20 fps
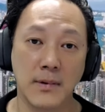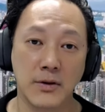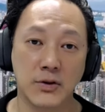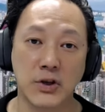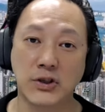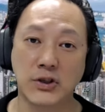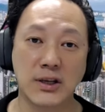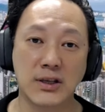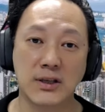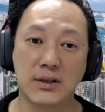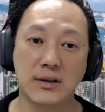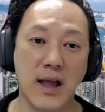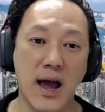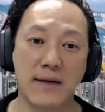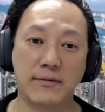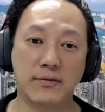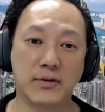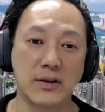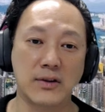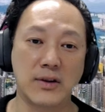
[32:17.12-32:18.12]
They just
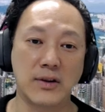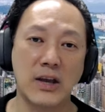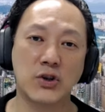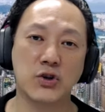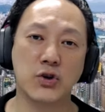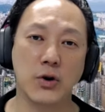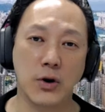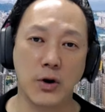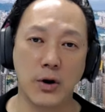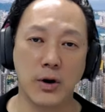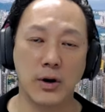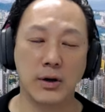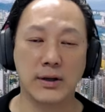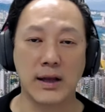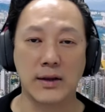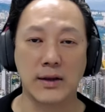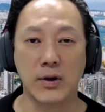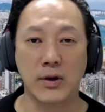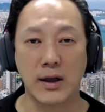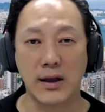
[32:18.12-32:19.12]
like the nature
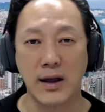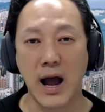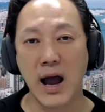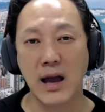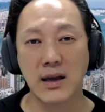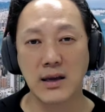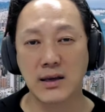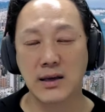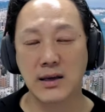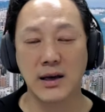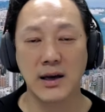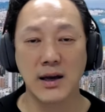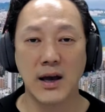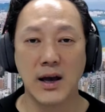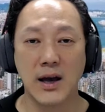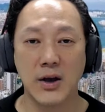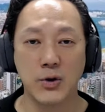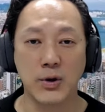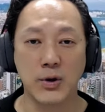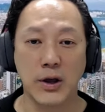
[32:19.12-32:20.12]
that you hike,
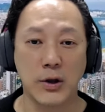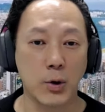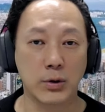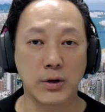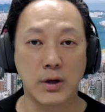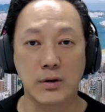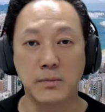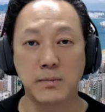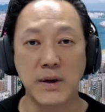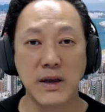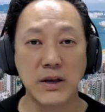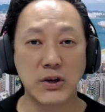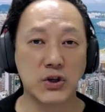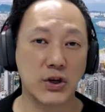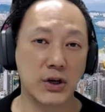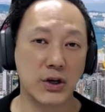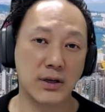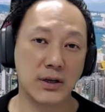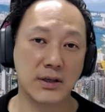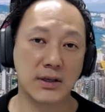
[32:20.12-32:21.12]
you can go to the
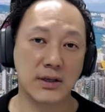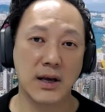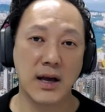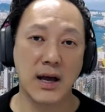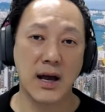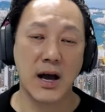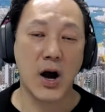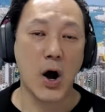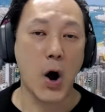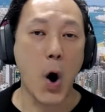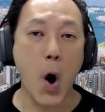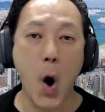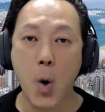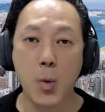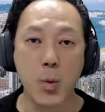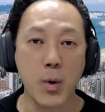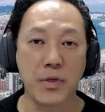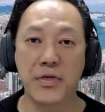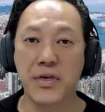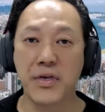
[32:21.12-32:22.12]
beaches,
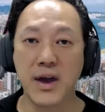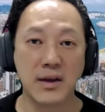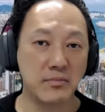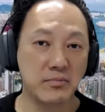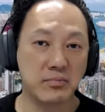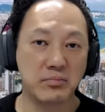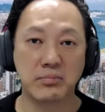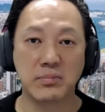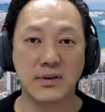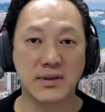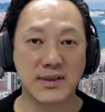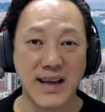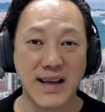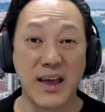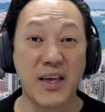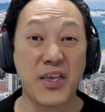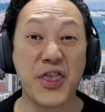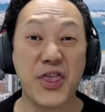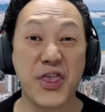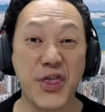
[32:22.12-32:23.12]
all within,
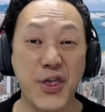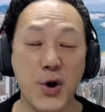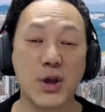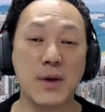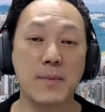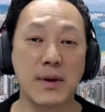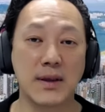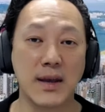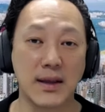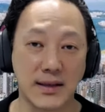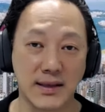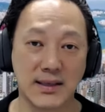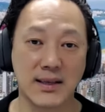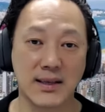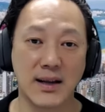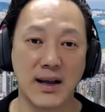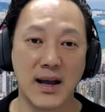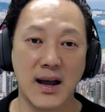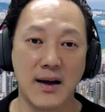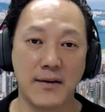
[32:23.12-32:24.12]
say, 30
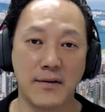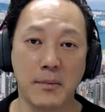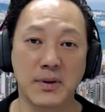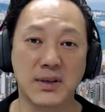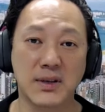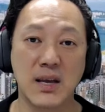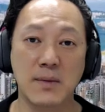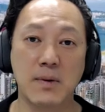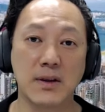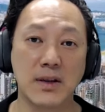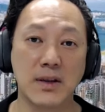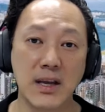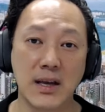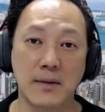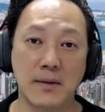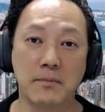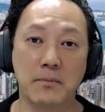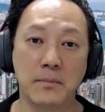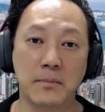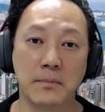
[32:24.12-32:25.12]
minutes from a
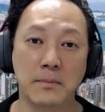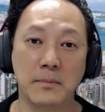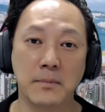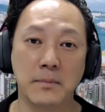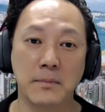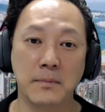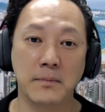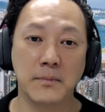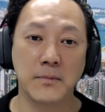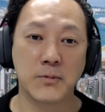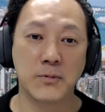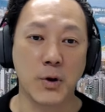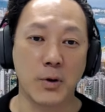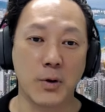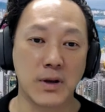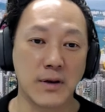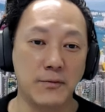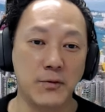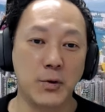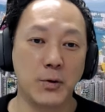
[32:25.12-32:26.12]
CBD. So
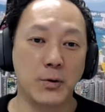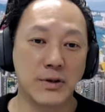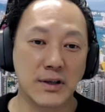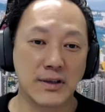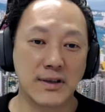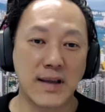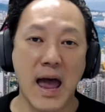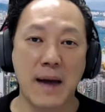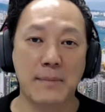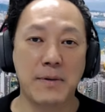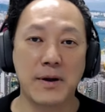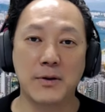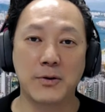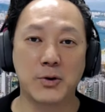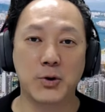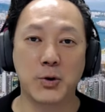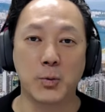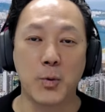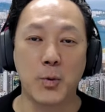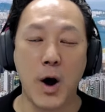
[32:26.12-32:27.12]
if you just
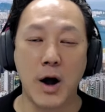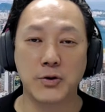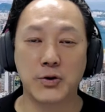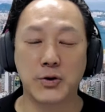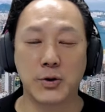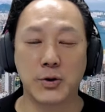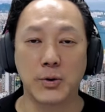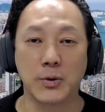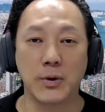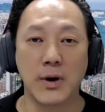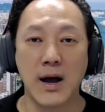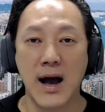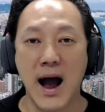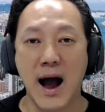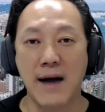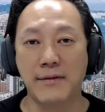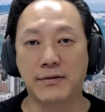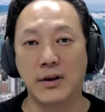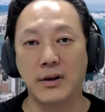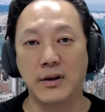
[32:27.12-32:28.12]
happen to want to,
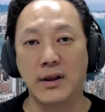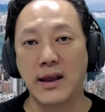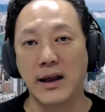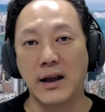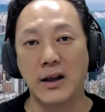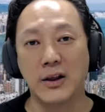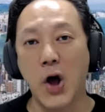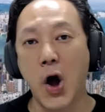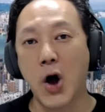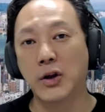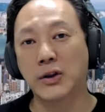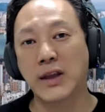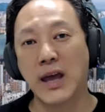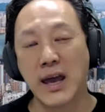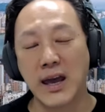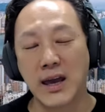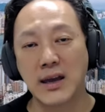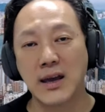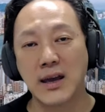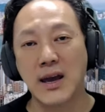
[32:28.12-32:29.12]
after like a long
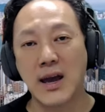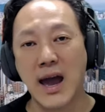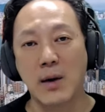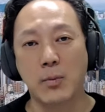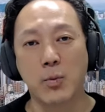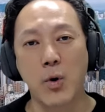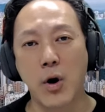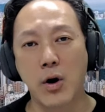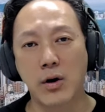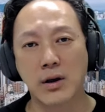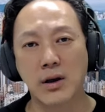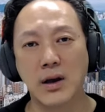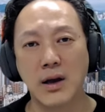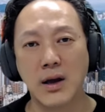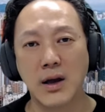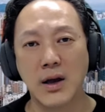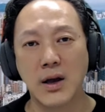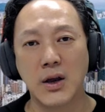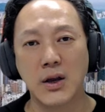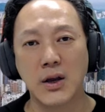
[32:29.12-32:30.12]
day at work,
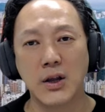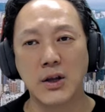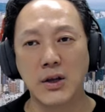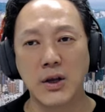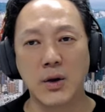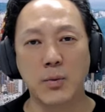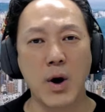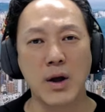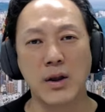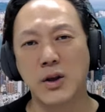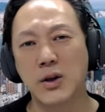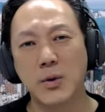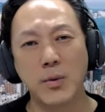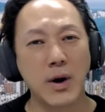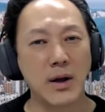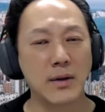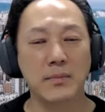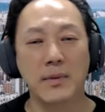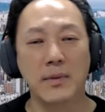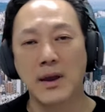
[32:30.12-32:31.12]
you, you want, you know
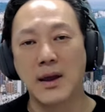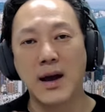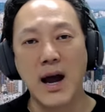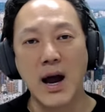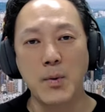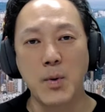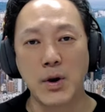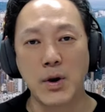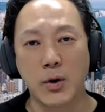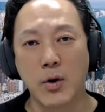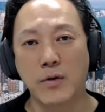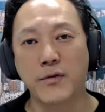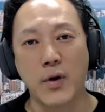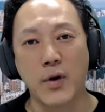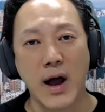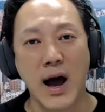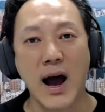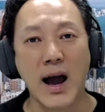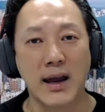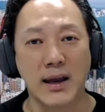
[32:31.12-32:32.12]
what? I want to go for
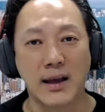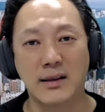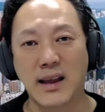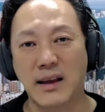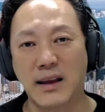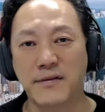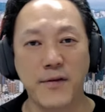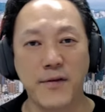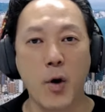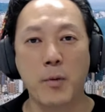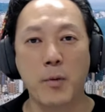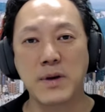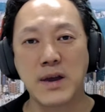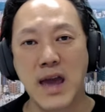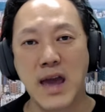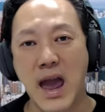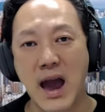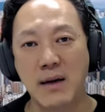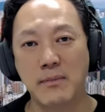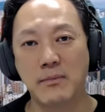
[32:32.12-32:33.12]
a hike, like 4
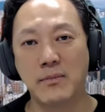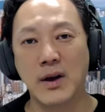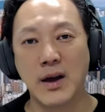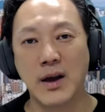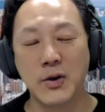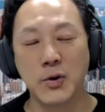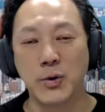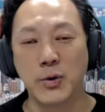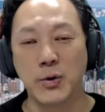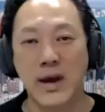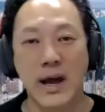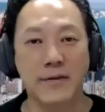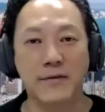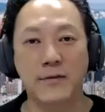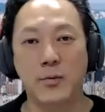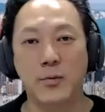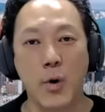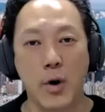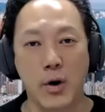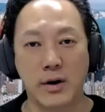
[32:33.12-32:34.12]
p.m. You get
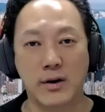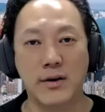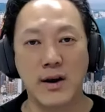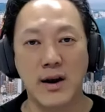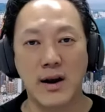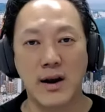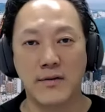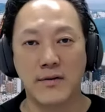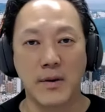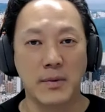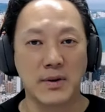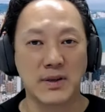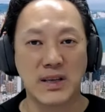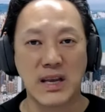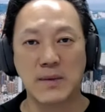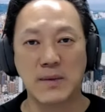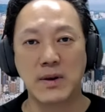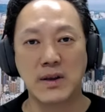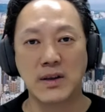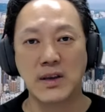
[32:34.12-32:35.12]
off work, from a
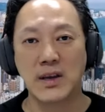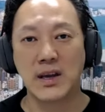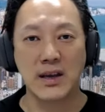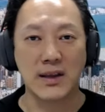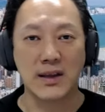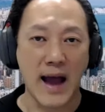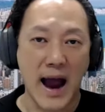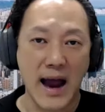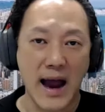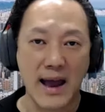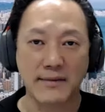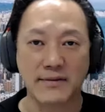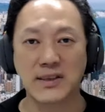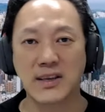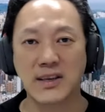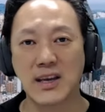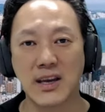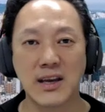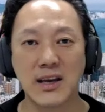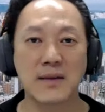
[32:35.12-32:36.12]
CBD and
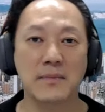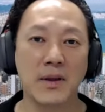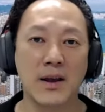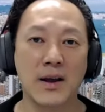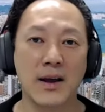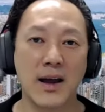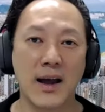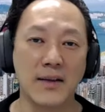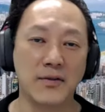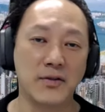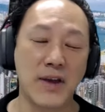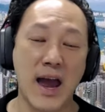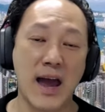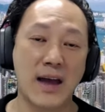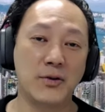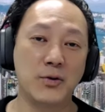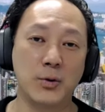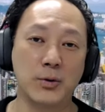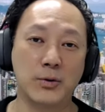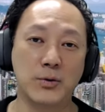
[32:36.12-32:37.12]
IFC, and
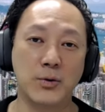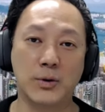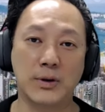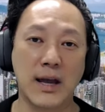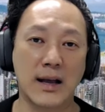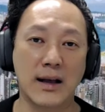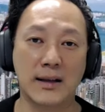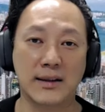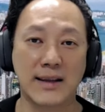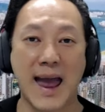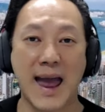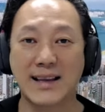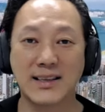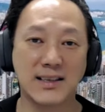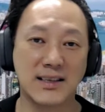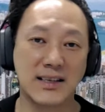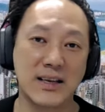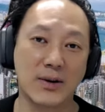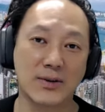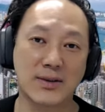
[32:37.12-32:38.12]
then you, you take a
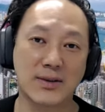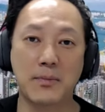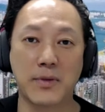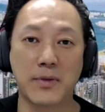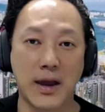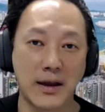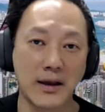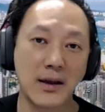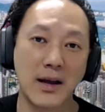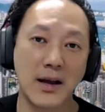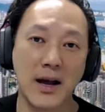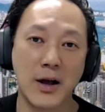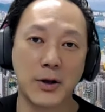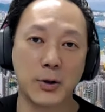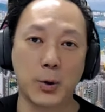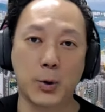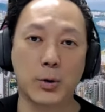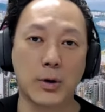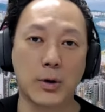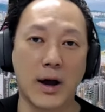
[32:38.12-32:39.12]
taxi or something
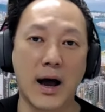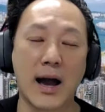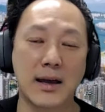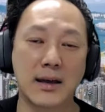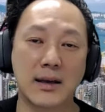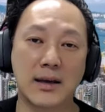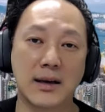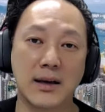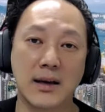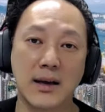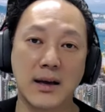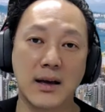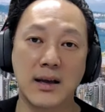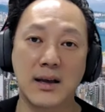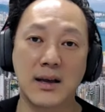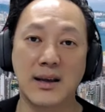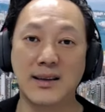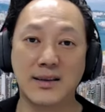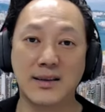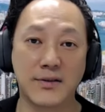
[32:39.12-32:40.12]
to go to hike
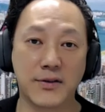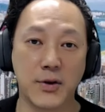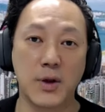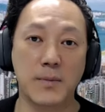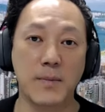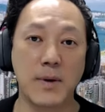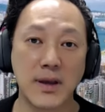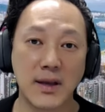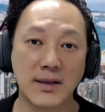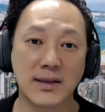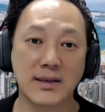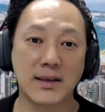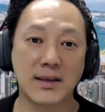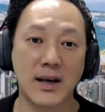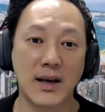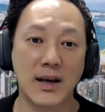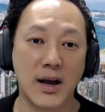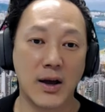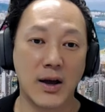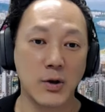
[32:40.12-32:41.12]
in 30 minutes,
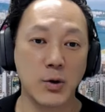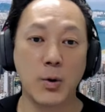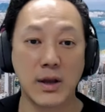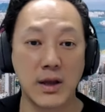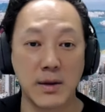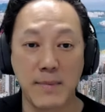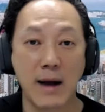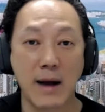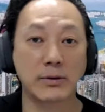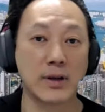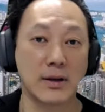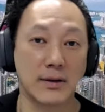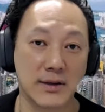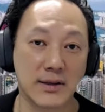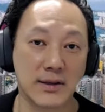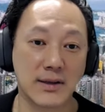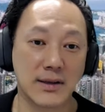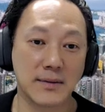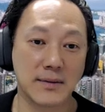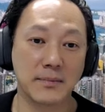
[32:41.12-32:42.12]
you are in the
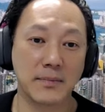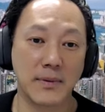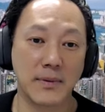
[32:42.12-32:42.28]
mountains.